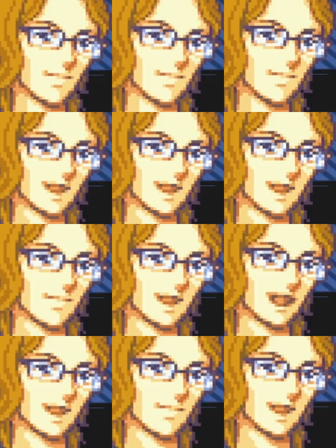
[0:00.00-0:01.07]
going to keep that
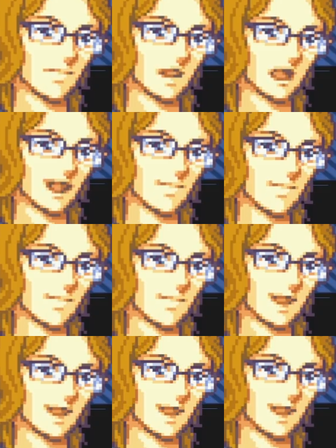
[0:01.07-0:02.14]
off for now.
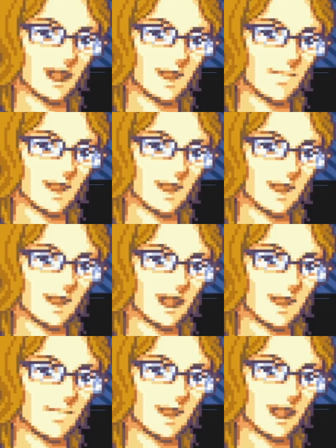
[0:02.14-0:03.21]
See how that is.
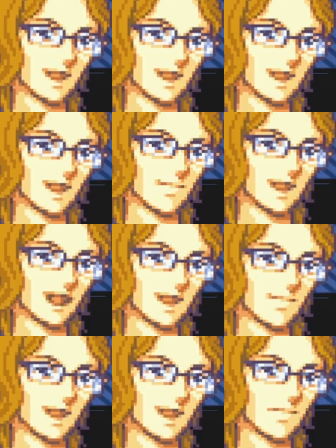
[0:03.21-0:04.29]
Graphics.
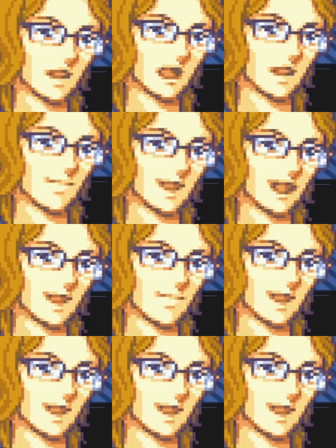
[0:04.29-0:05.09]
VSync